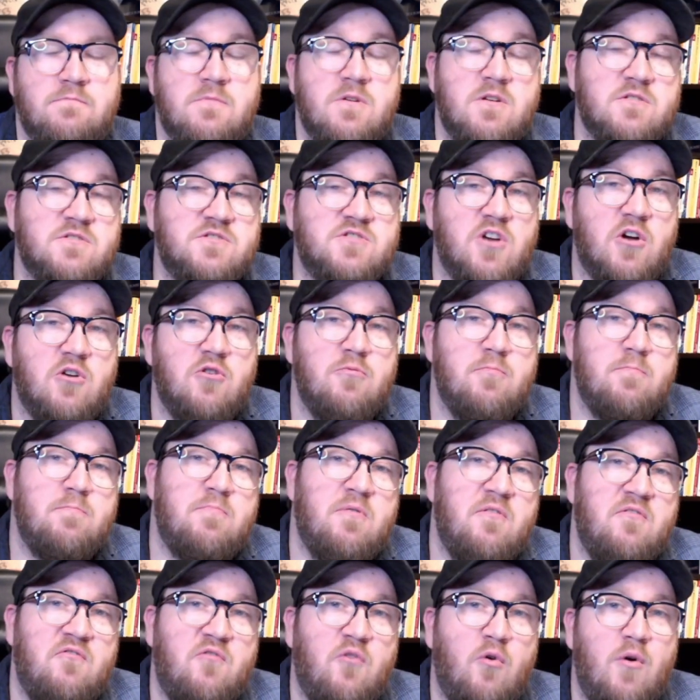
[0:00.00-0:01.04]
So
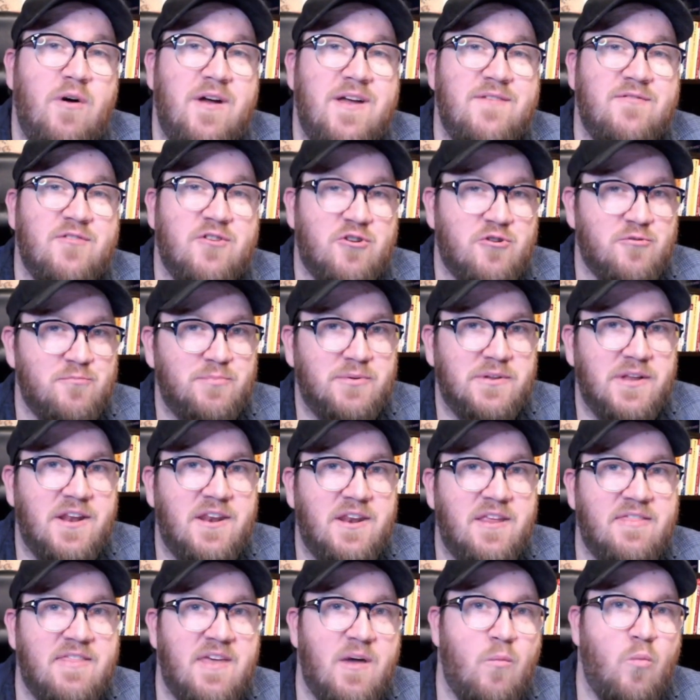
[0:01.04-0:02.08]
before even
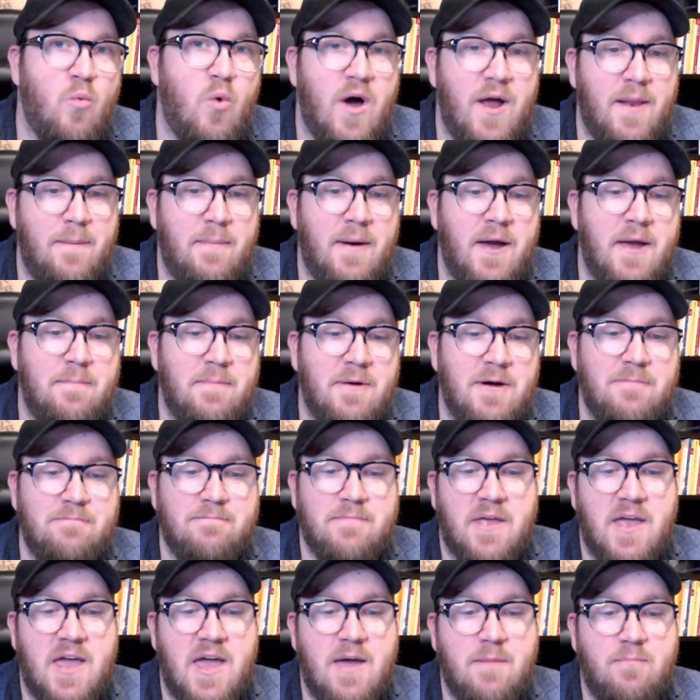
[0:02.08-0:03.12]
completing their white paper,
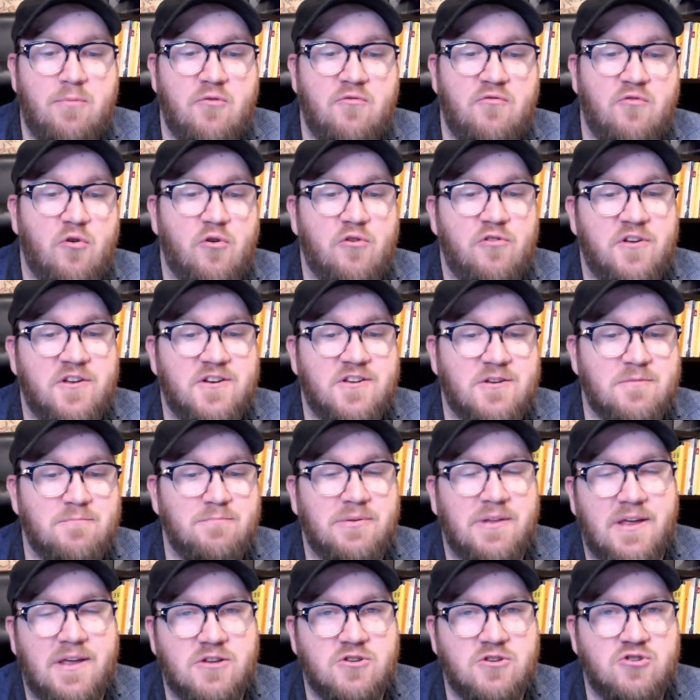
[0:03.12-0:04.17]
Ampleforth had
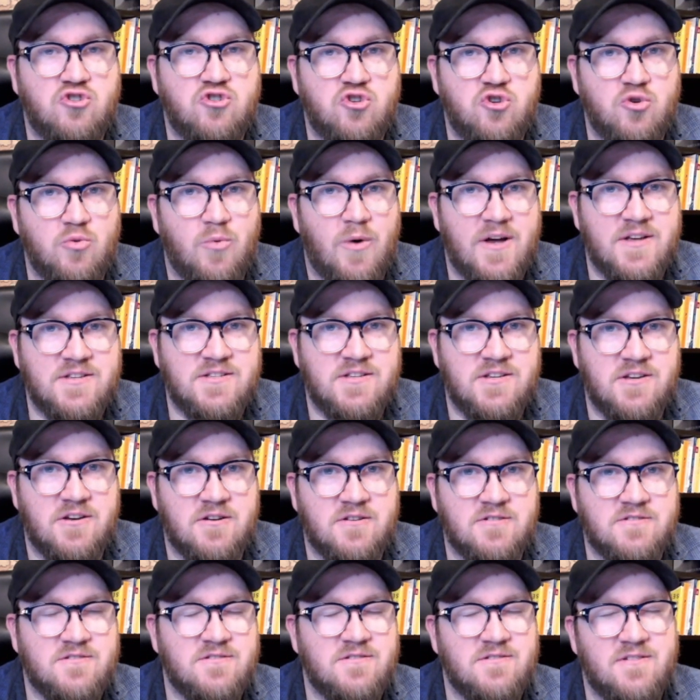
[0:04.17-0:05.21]
completed two I C
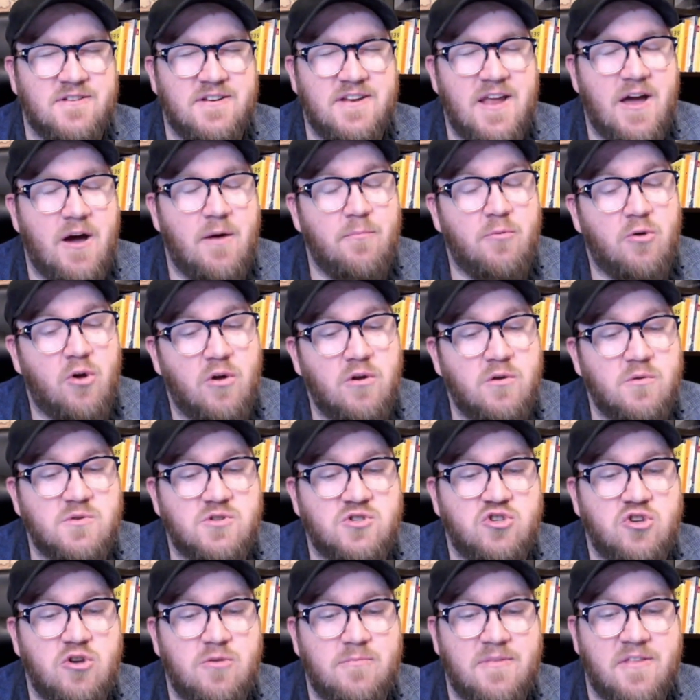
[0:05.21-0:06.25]
Os. Now I'm going to
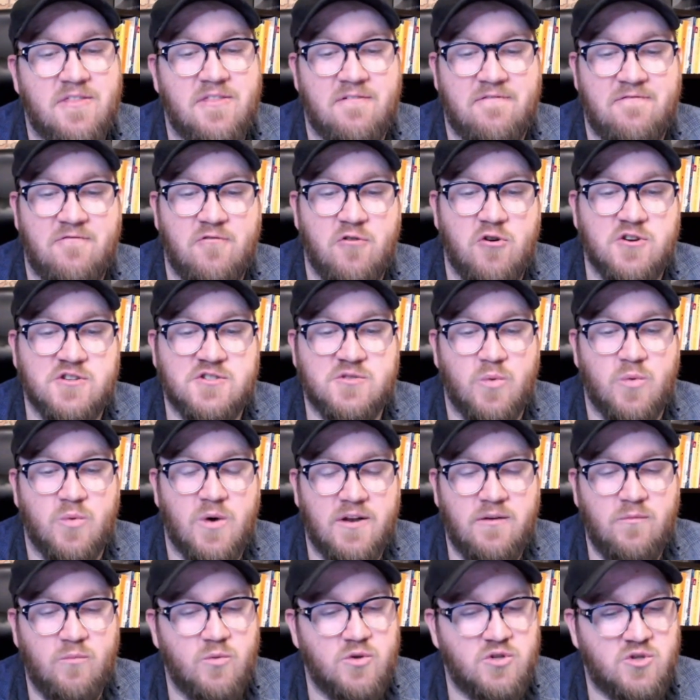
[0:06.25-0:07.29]
assume that the first
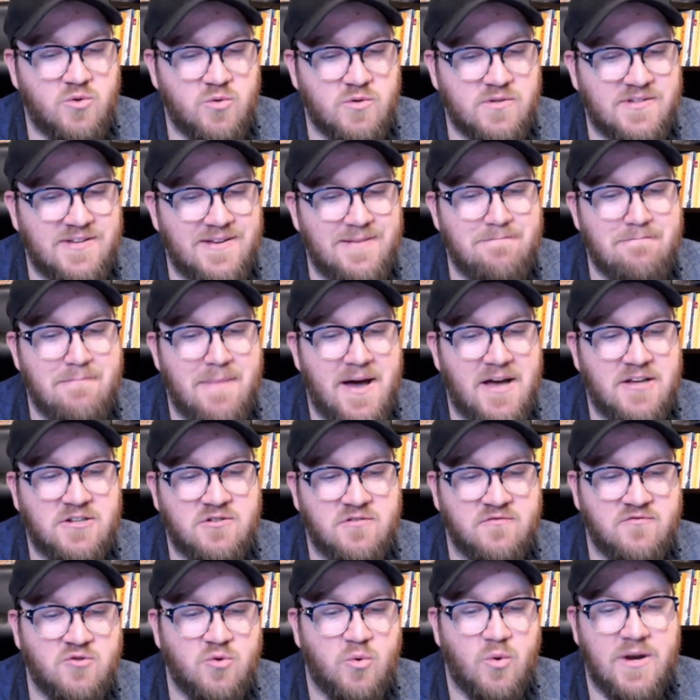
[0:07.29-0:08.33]
one, which was in
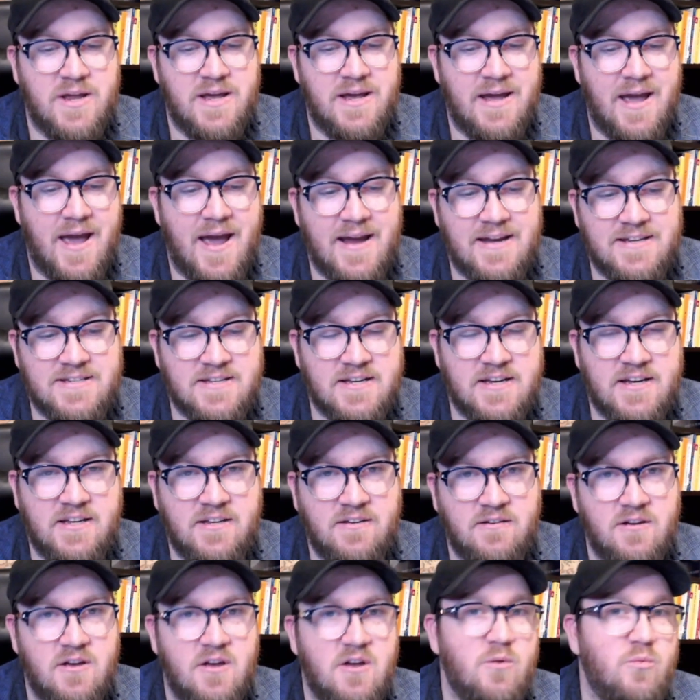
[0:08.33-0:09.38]
March of twenty
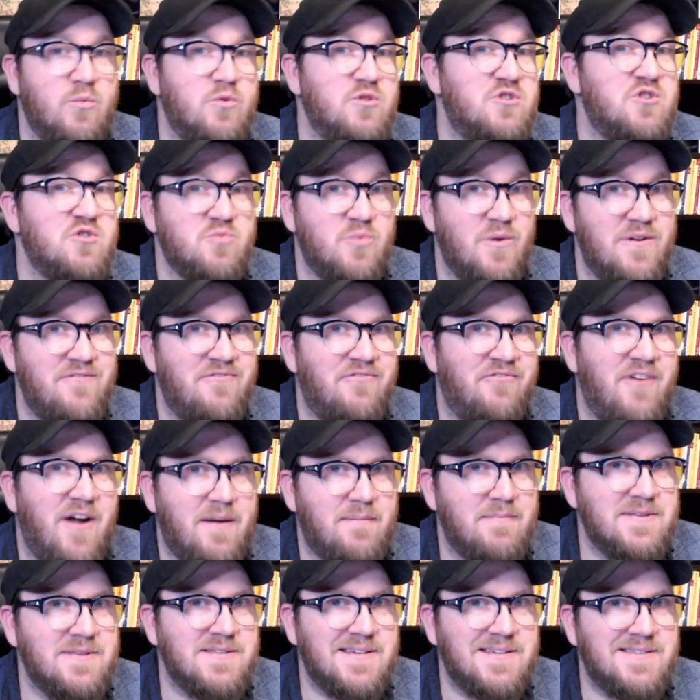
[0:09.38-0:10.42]
eighteen, which is when
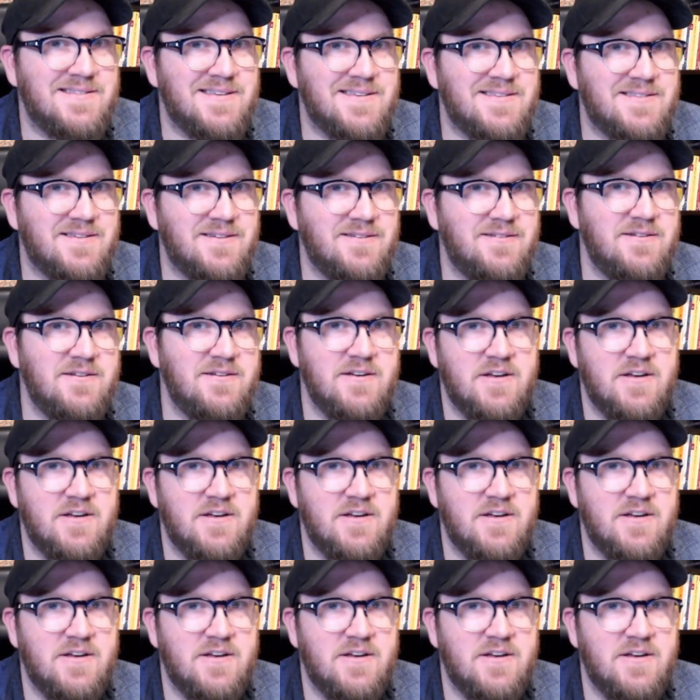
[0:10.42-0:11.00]
Fragments existed,